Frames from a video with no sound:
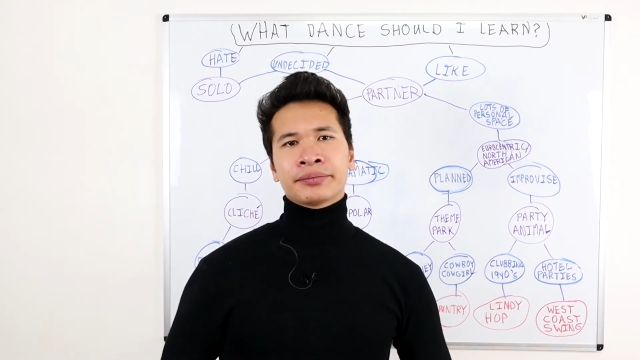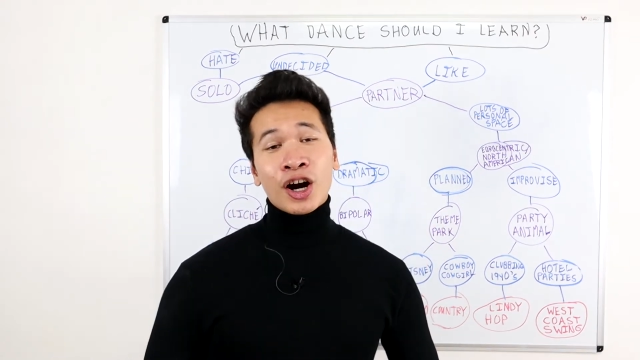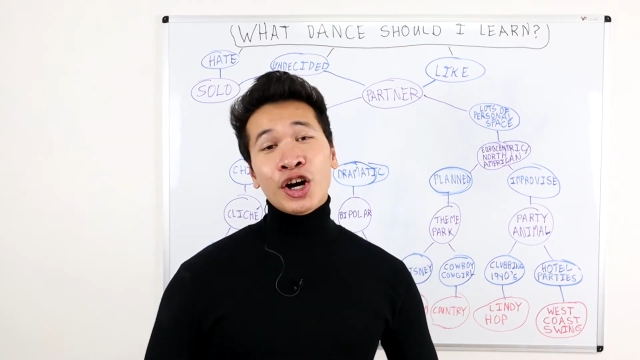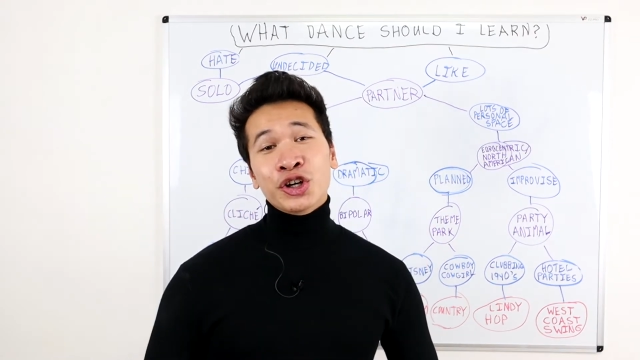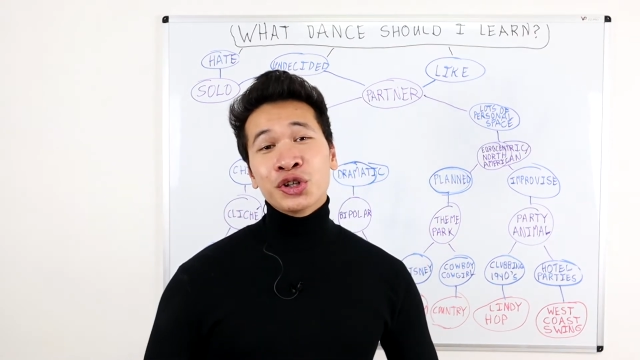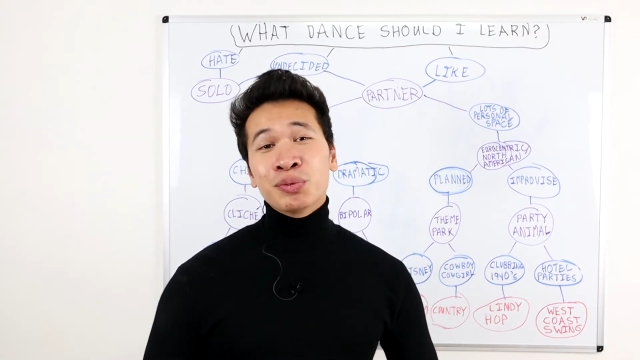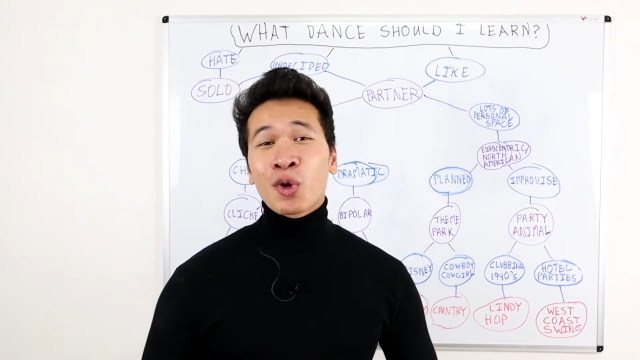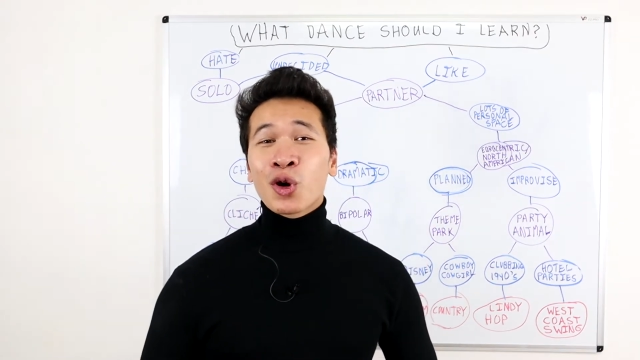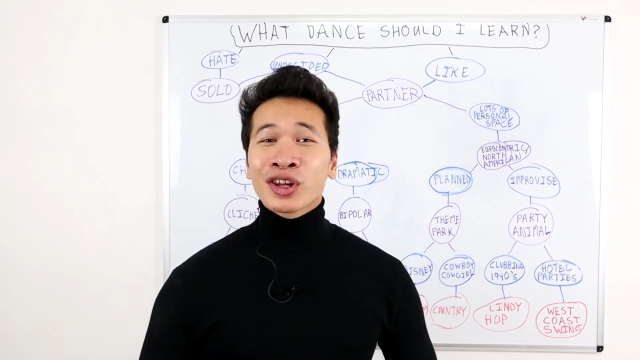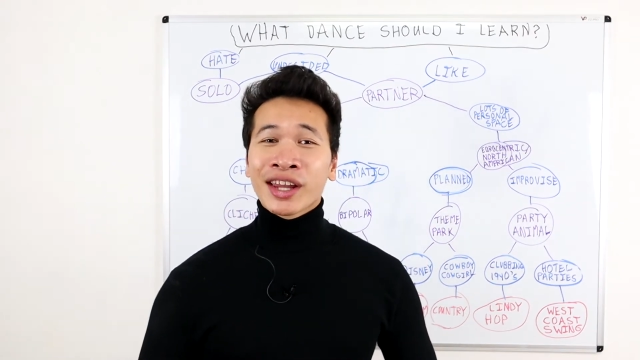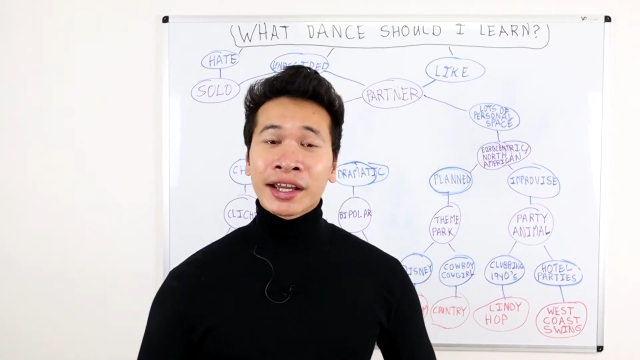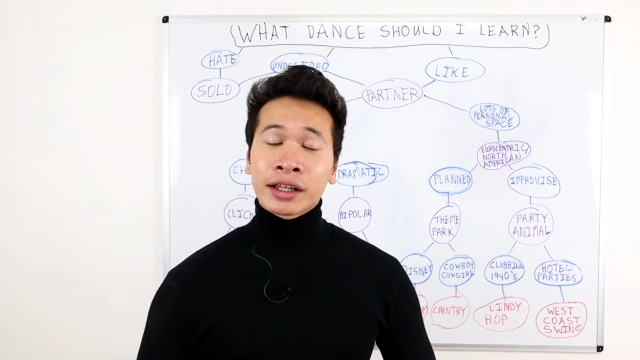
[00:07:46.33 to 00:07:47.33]
Are you
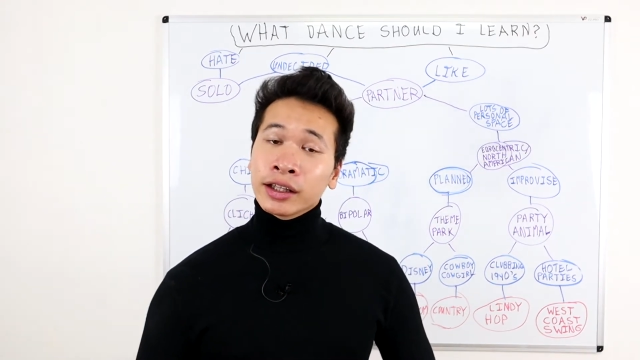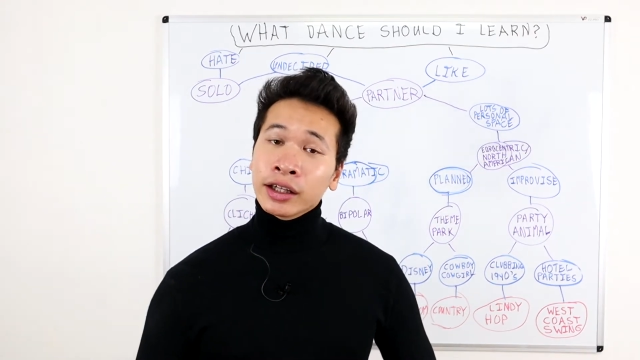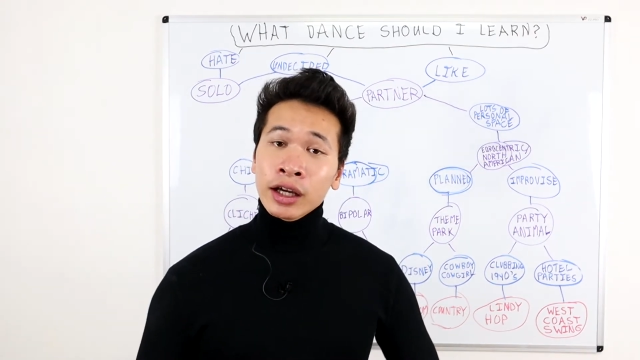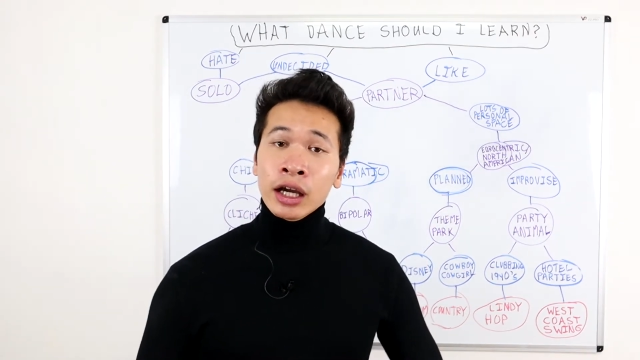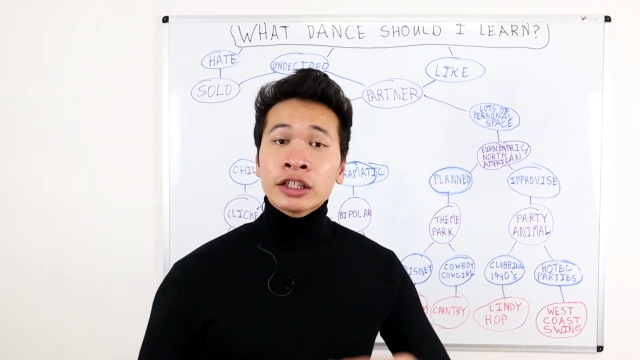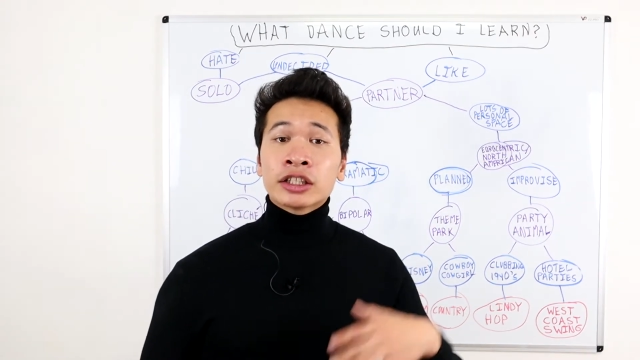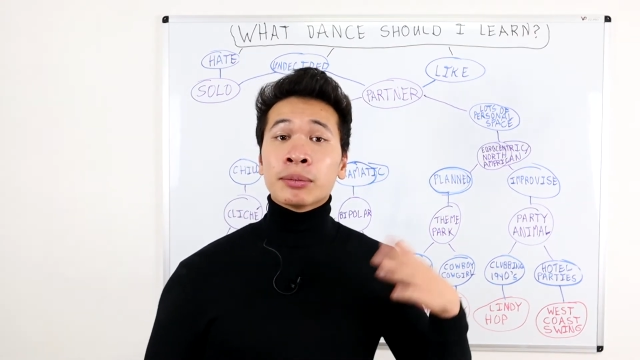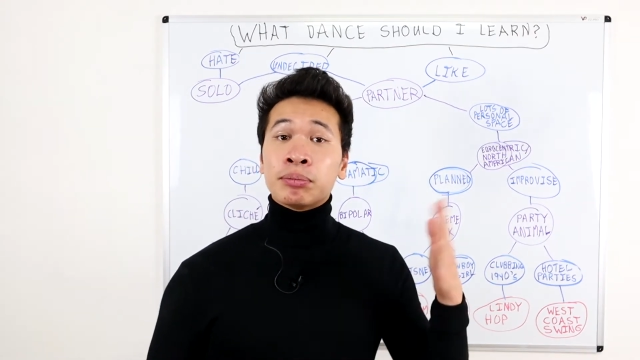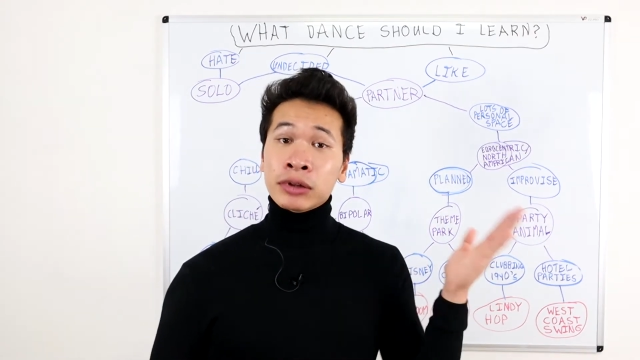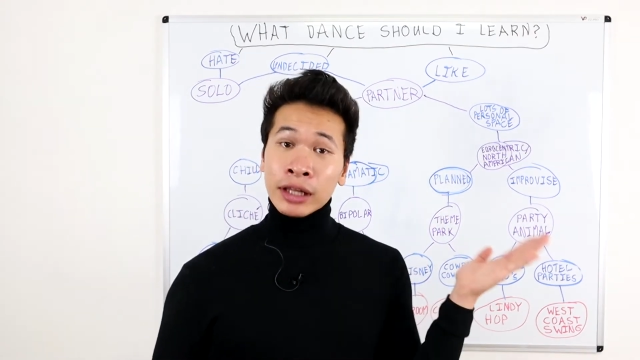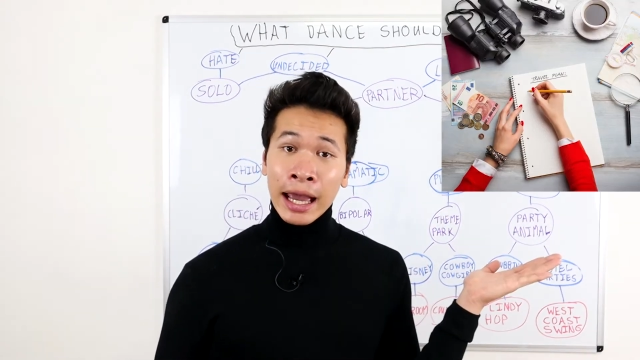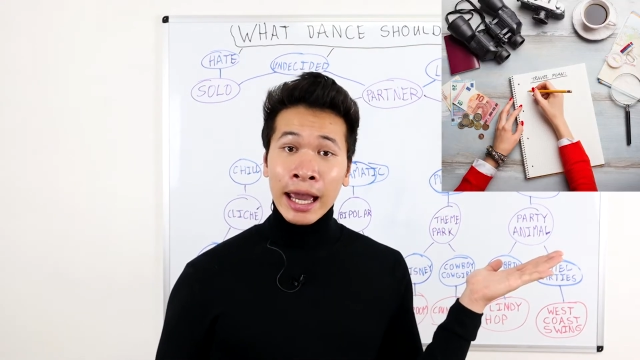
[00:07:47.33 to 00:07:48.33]
more likely to
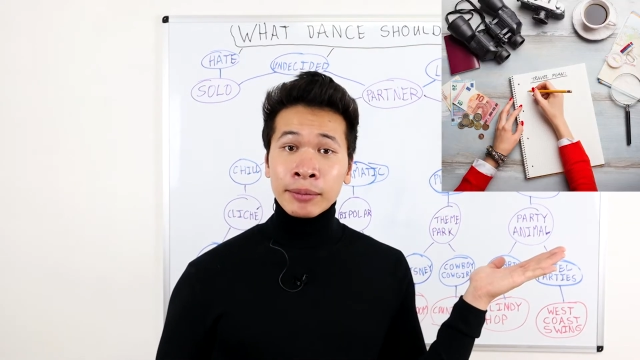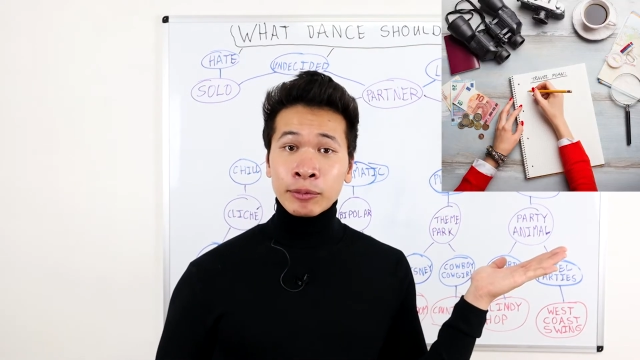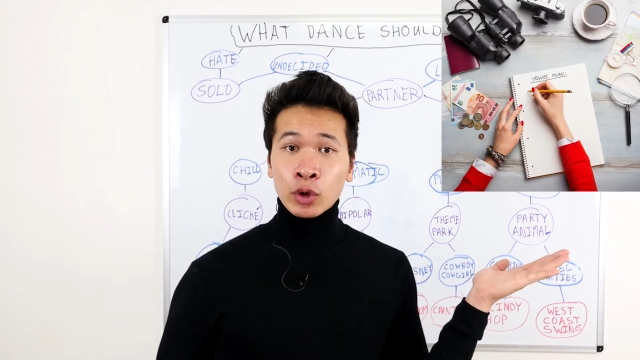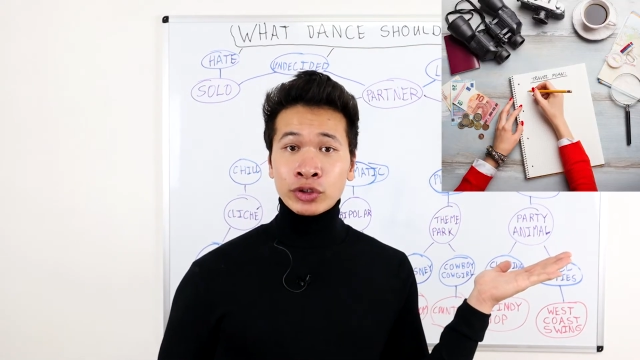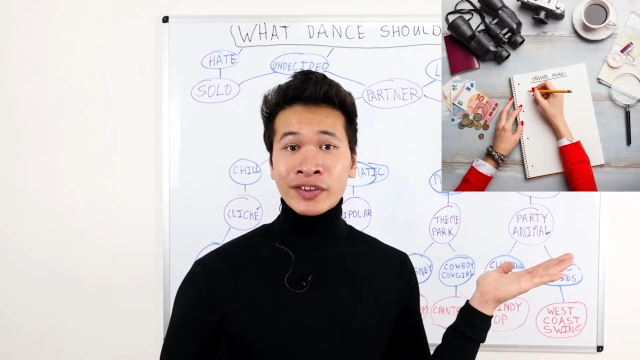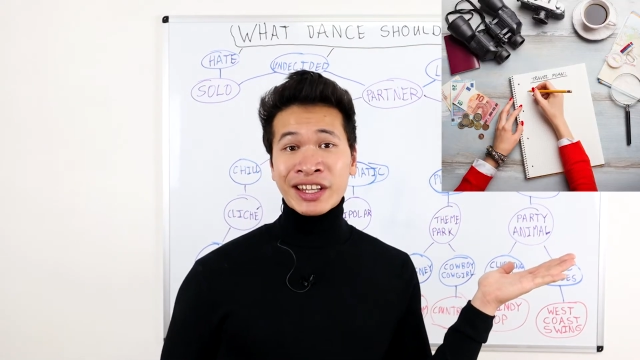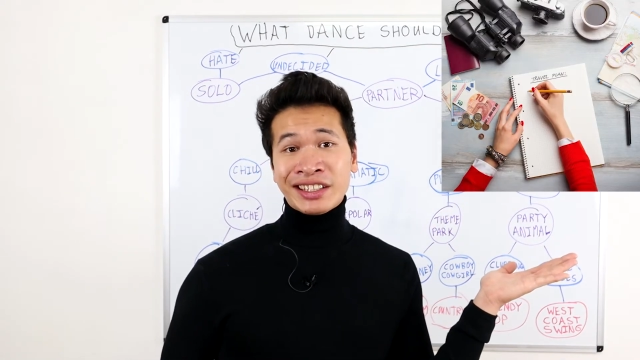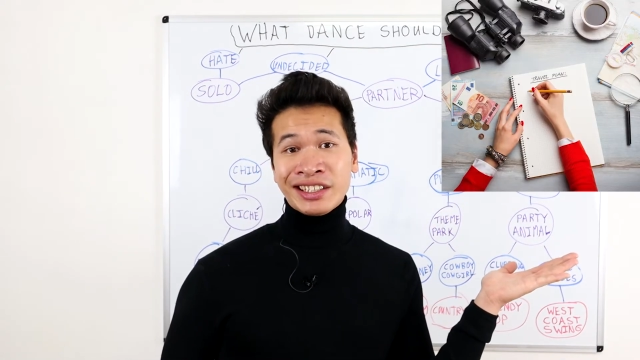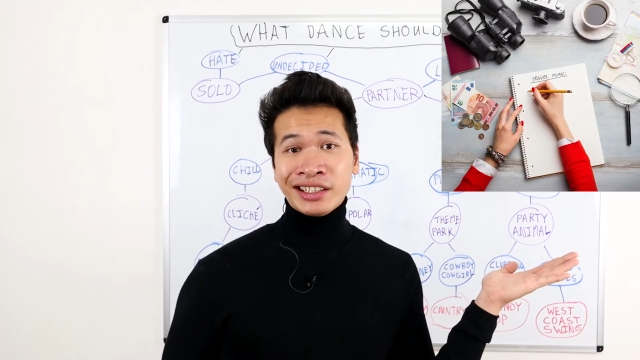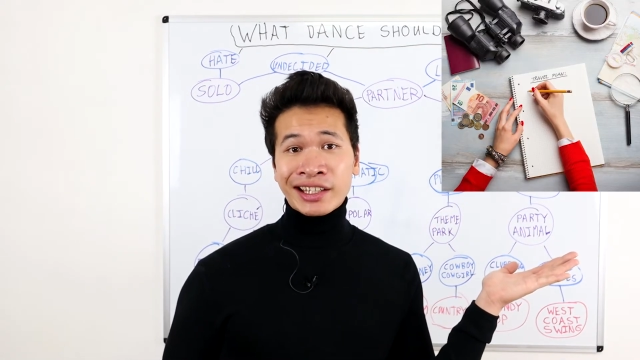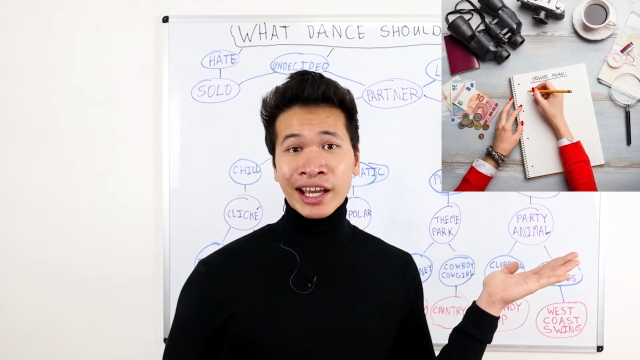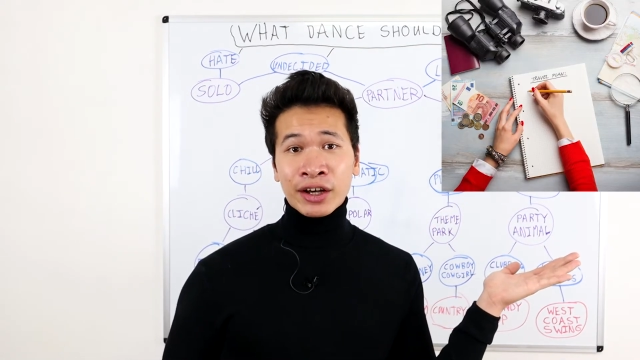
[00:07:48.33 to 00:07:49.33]
plan most of the
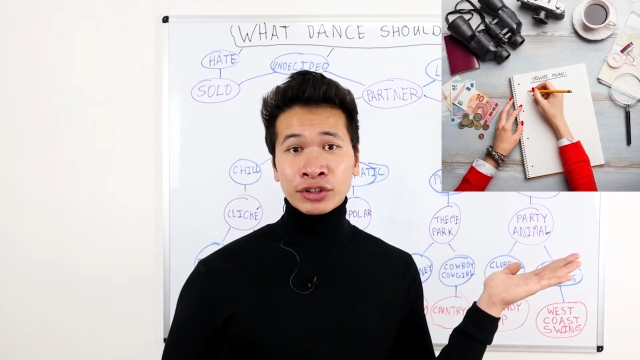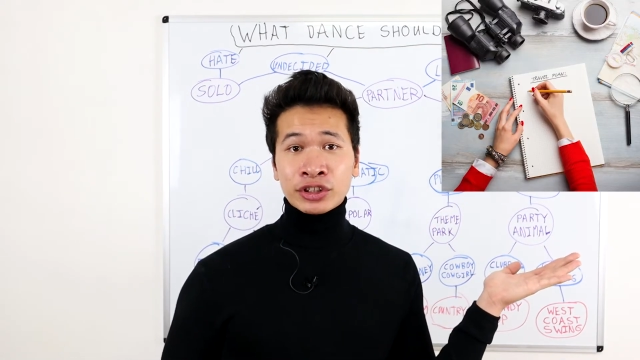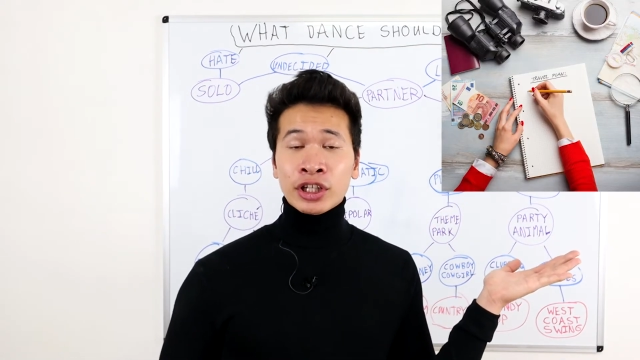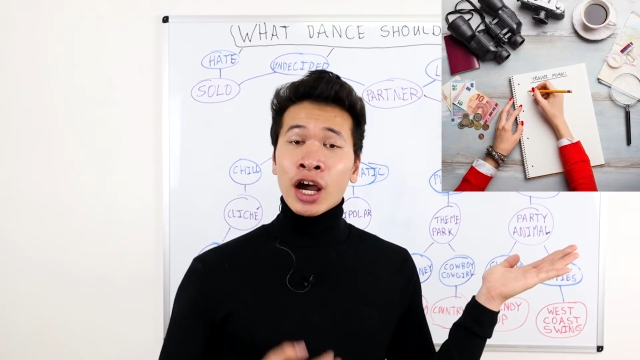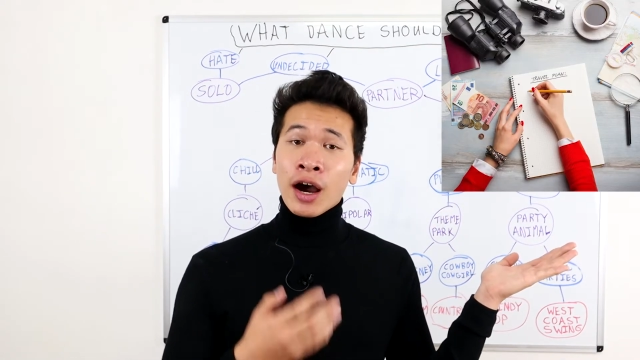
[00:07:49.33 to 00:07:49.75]
details